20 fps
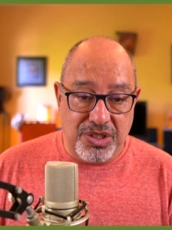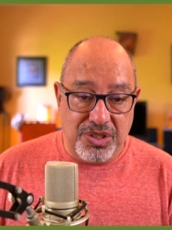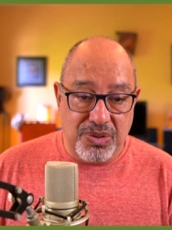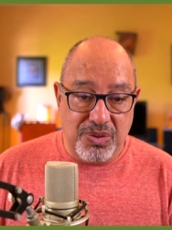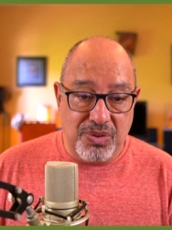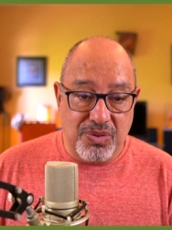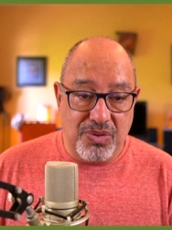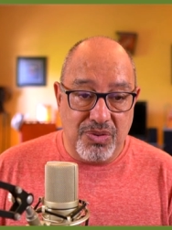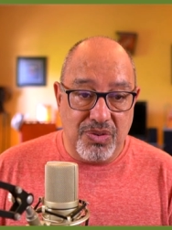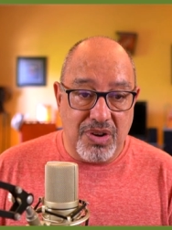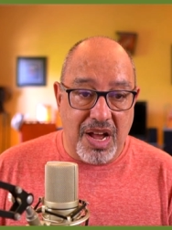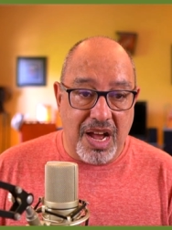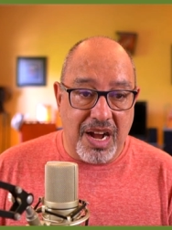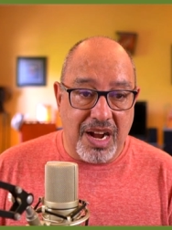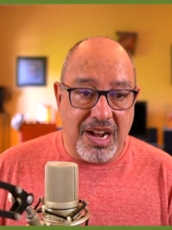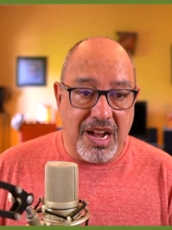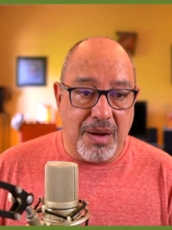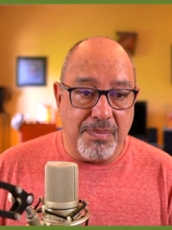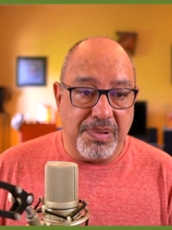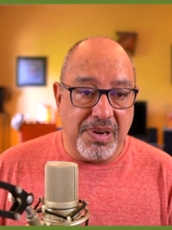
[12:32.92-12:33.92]
to a
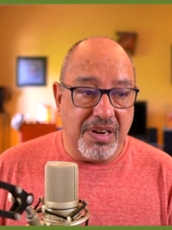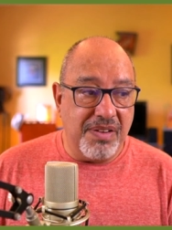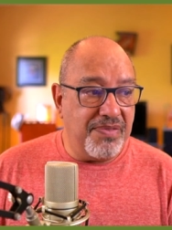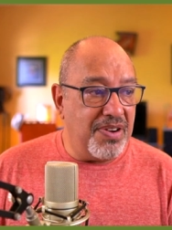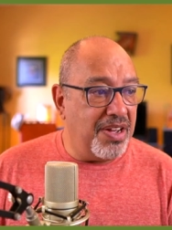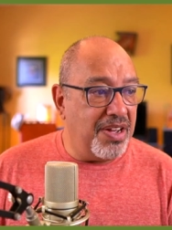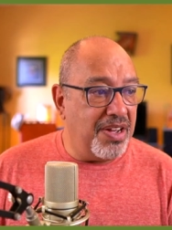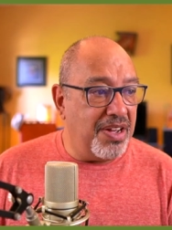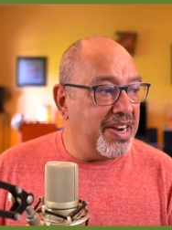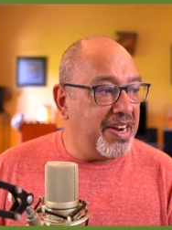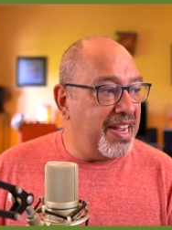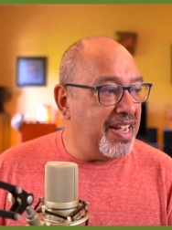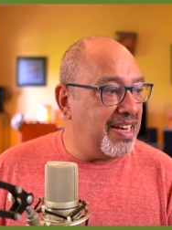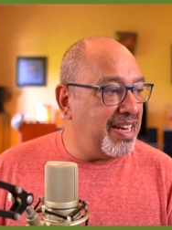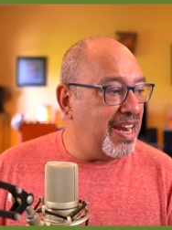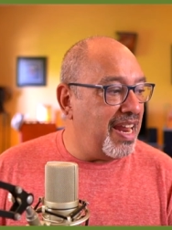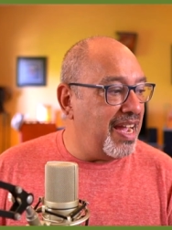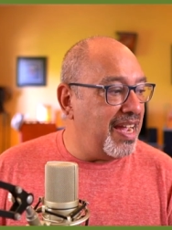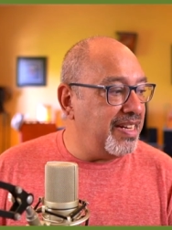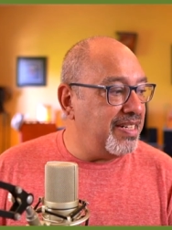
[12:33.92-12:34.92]
couple of other
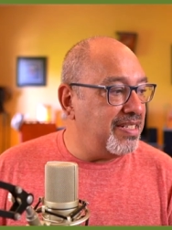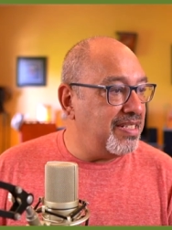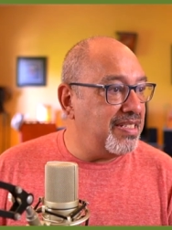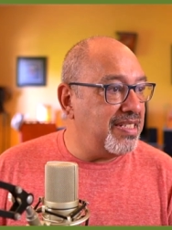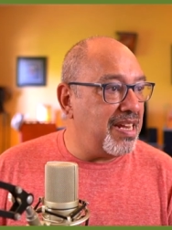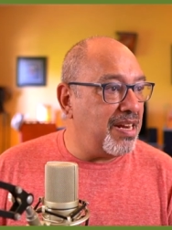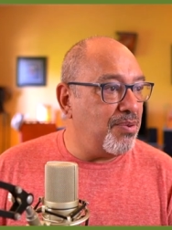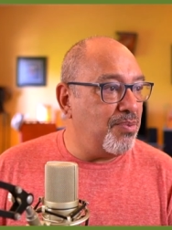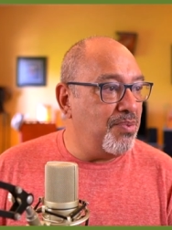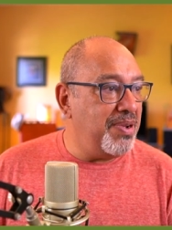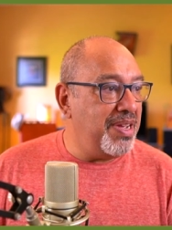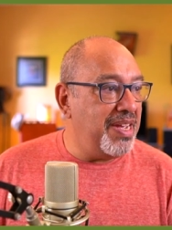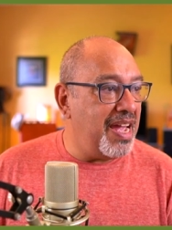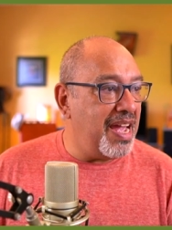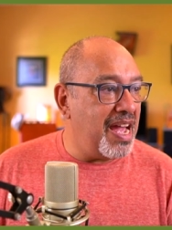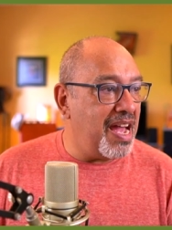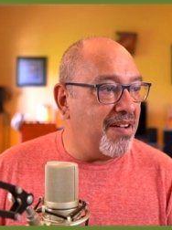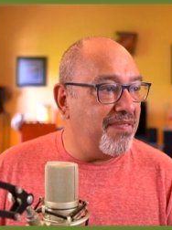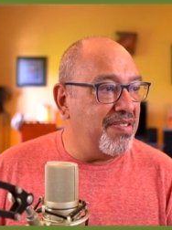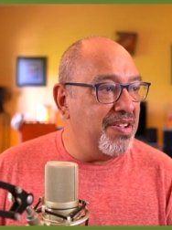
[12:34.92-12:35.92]
headlines that we
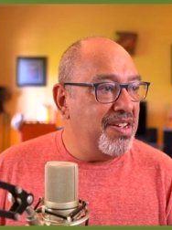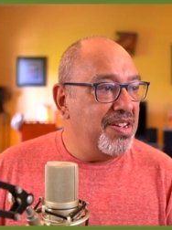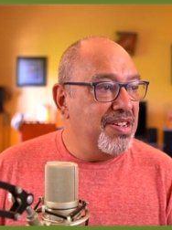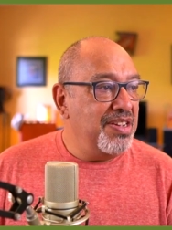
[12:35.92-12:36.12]
have.